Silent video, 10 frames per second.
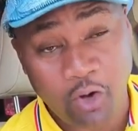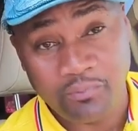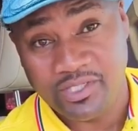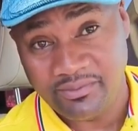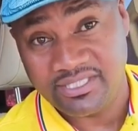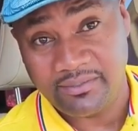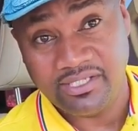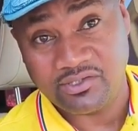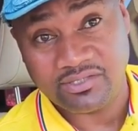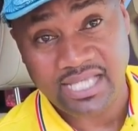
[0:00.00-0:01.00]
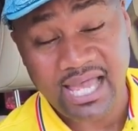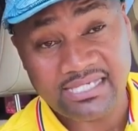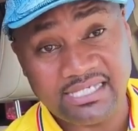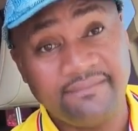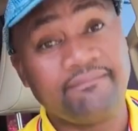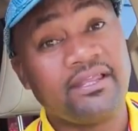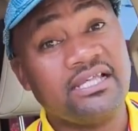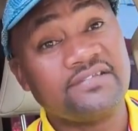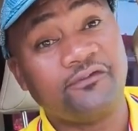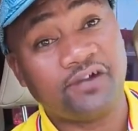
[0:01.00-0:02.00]
optimism in society
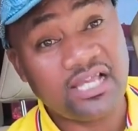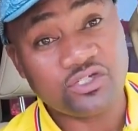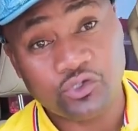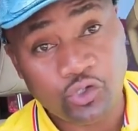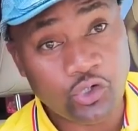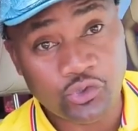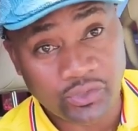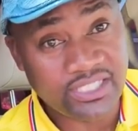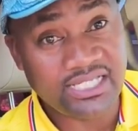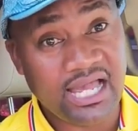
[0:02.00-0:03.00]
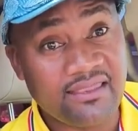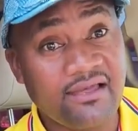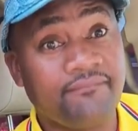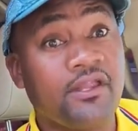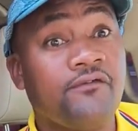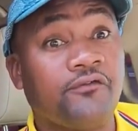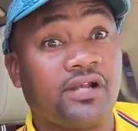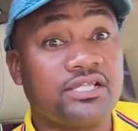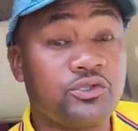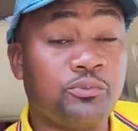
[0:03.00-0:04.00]
is for us to talk to each other,
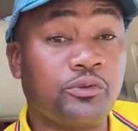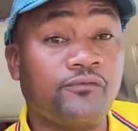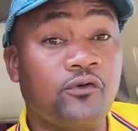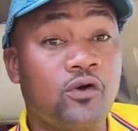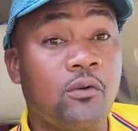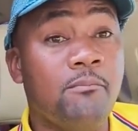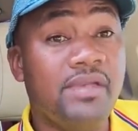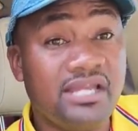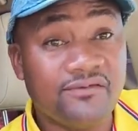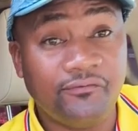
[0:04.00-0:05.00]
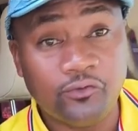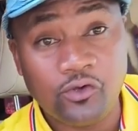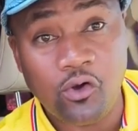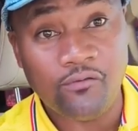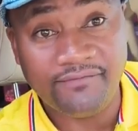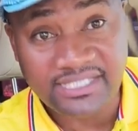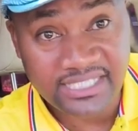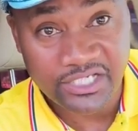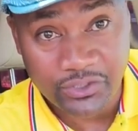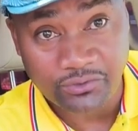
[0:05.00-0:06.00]
for us to provoke meaningful
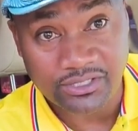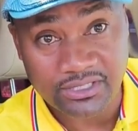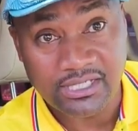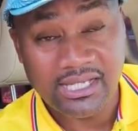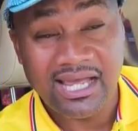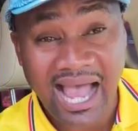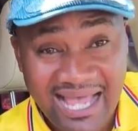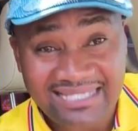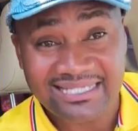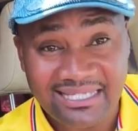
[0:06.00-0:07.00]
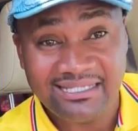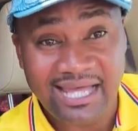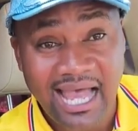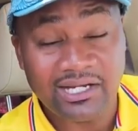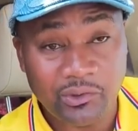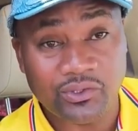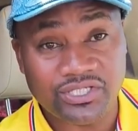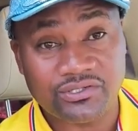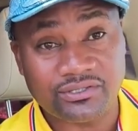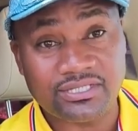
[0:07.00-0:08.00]
conversations, asking the hard
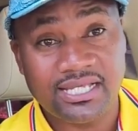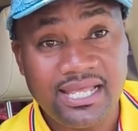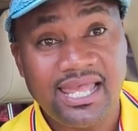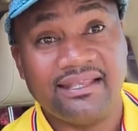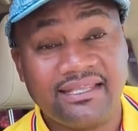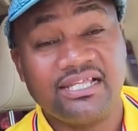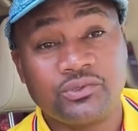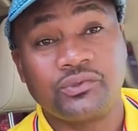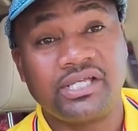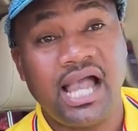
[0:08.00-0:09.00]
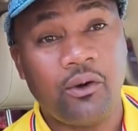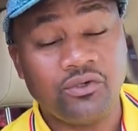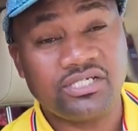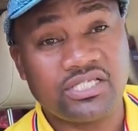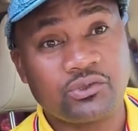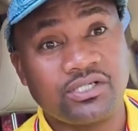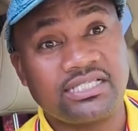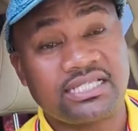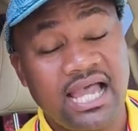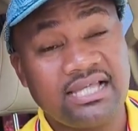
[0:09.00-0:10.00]
questions. And this week, I want us to
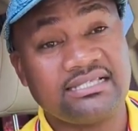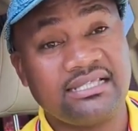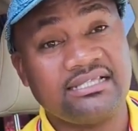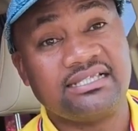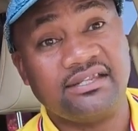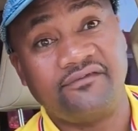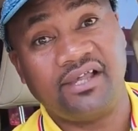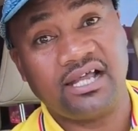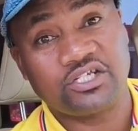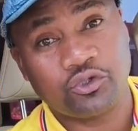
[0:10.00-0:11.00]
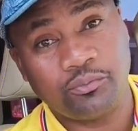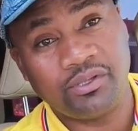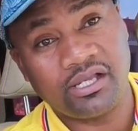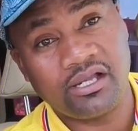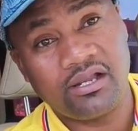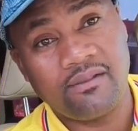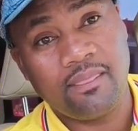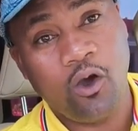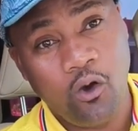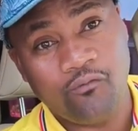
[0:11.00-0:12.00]
discuss this difficult topic
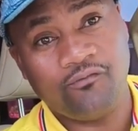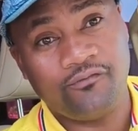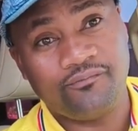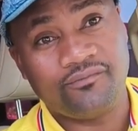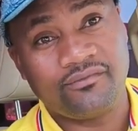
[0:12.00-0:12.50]
of